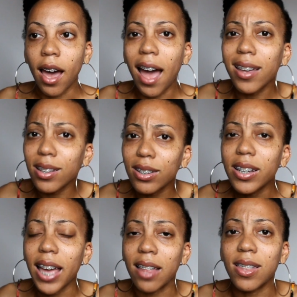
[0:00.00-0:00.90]
I can
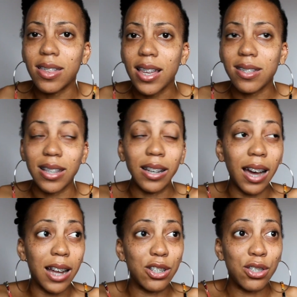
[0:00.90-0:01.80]
look at the things that
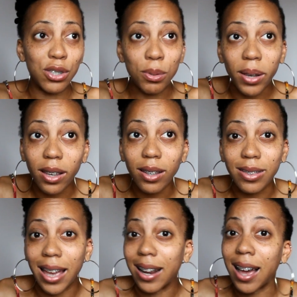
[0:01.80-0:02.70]
God is doing,
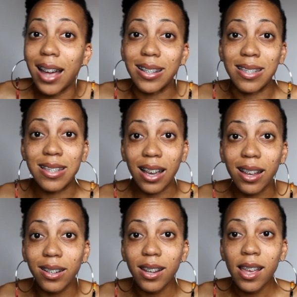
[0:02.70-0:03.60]
that God has
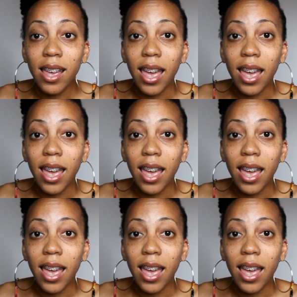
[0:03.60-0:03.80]
done,